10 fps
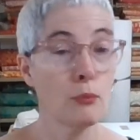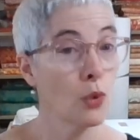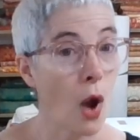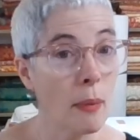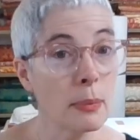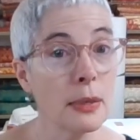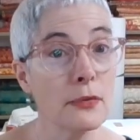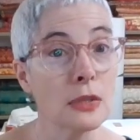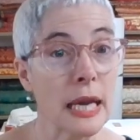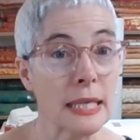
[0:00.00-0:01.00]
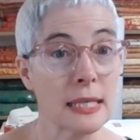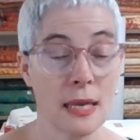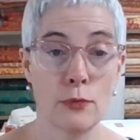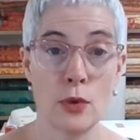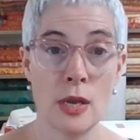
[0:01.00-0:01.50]
probably for like
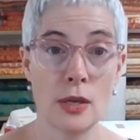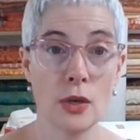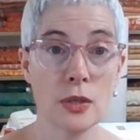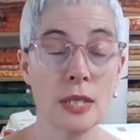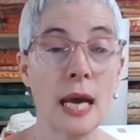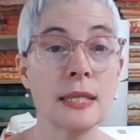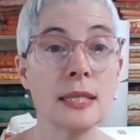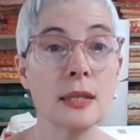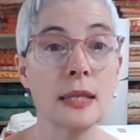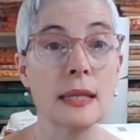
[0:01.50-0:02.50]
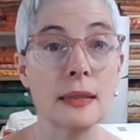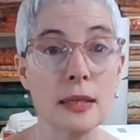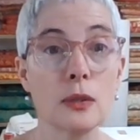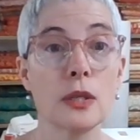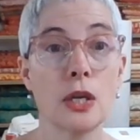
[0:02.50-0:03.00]
7 or 8 years until they
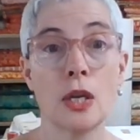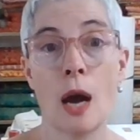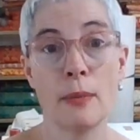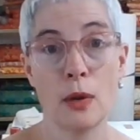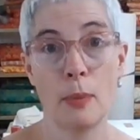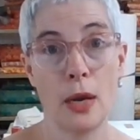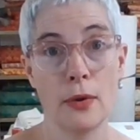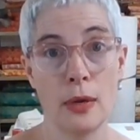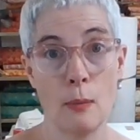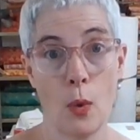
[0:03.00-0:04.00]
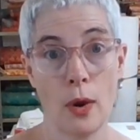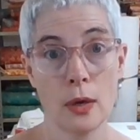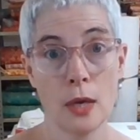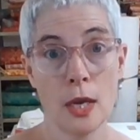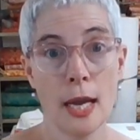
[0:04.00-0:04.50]
literally could not be repaired anymore.
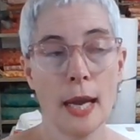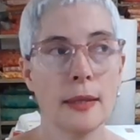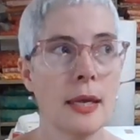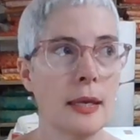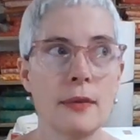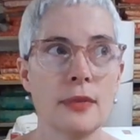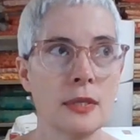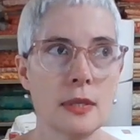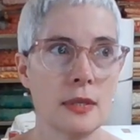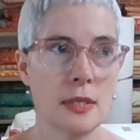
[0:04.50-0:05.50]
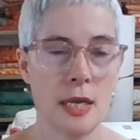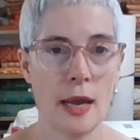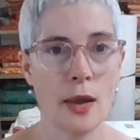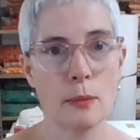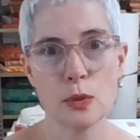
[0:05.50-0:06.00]
And like even to this day,
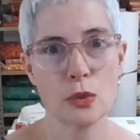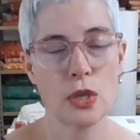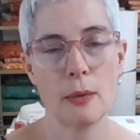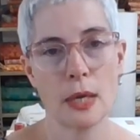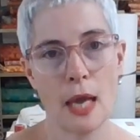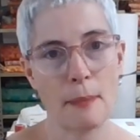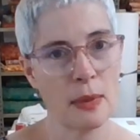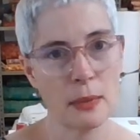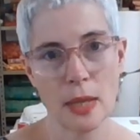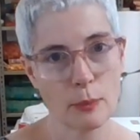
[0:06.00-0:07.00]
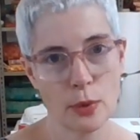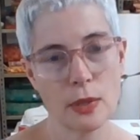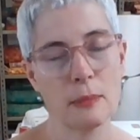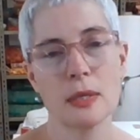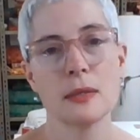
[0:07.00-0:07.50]
I almost wish I would have kept them and like put
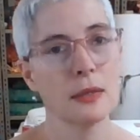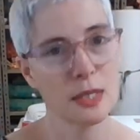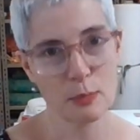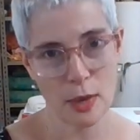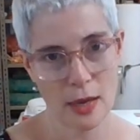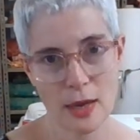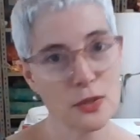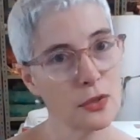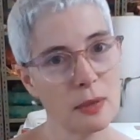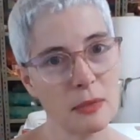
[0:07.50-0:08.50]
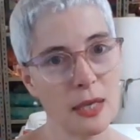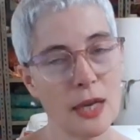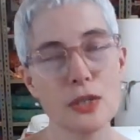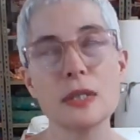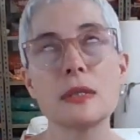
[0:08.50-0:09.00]
them in a little display case or something.
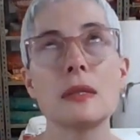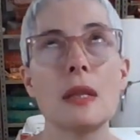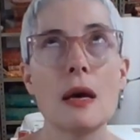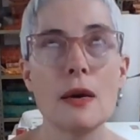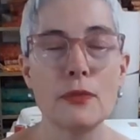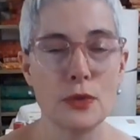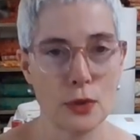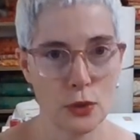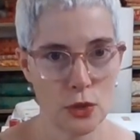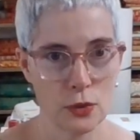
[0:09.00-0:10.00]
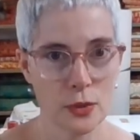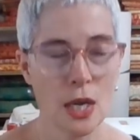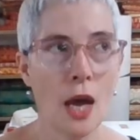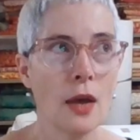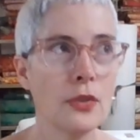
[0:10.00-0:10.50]
I just loved those shoes.
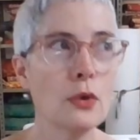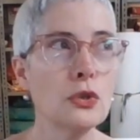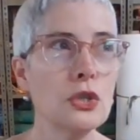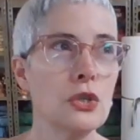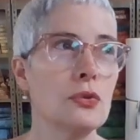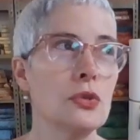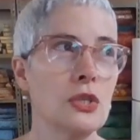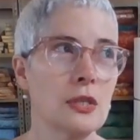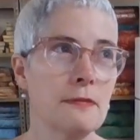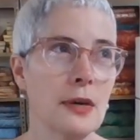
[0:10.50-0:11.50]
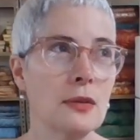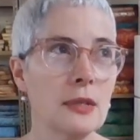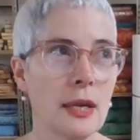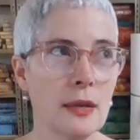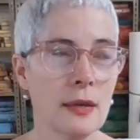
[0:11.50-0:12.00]
Those shoes just felt
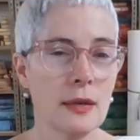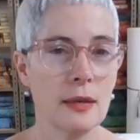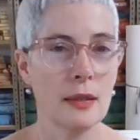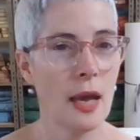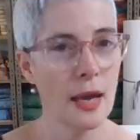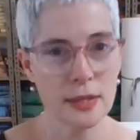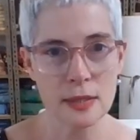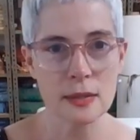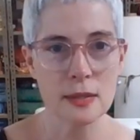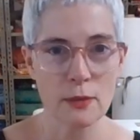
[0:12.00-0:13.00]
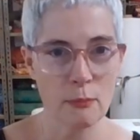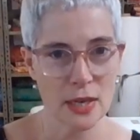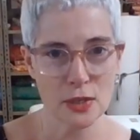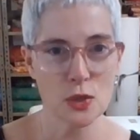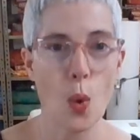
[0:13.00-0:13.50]
like essence of
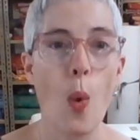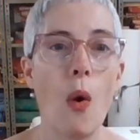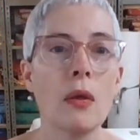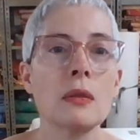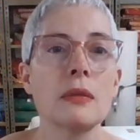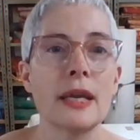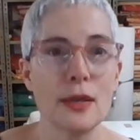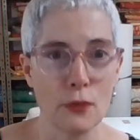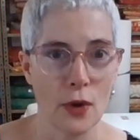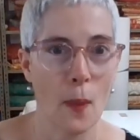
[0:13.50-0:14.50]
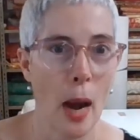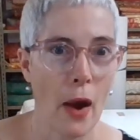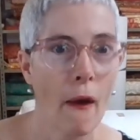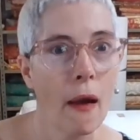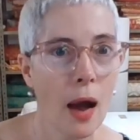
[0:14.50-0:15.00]
my soul, like in
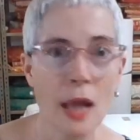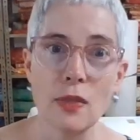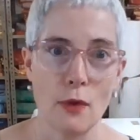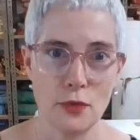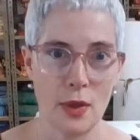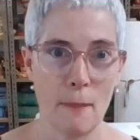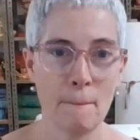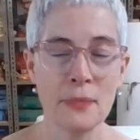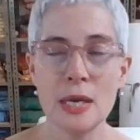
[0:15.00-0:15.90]
footwear. I loved them.